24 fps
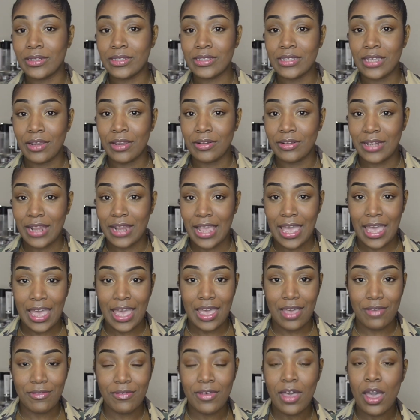this hair that I
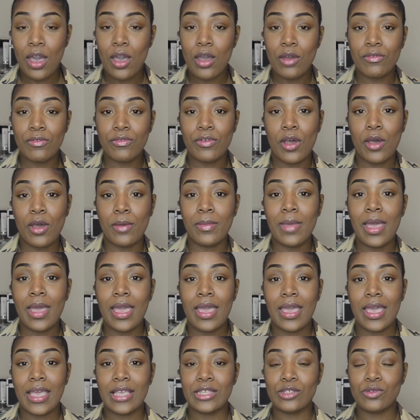have from
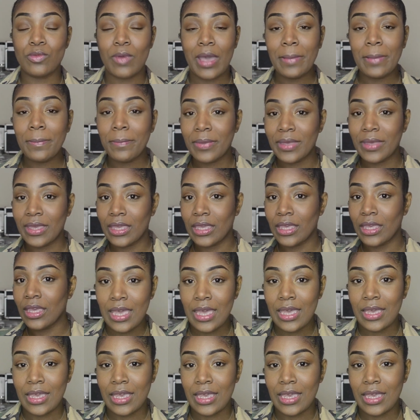SYP.